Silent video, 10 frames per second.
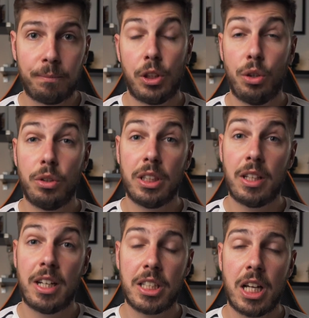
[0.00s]
Using
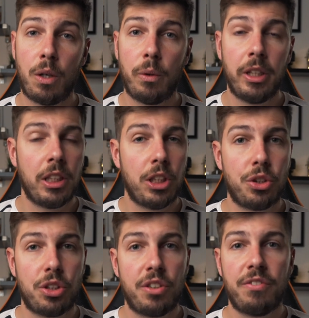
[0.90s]
lights out is
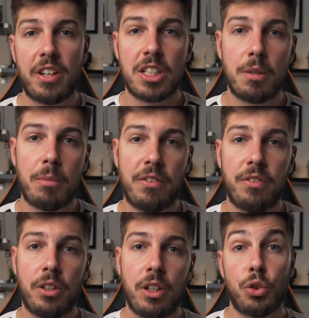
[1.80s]
such a faster
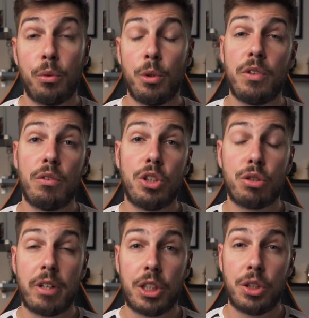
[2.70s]
method to remove those
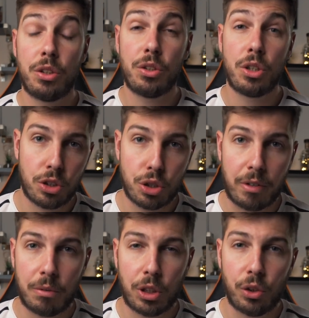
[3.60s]
distractions
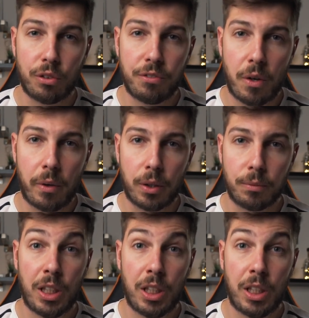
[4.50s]
surrounding your photo.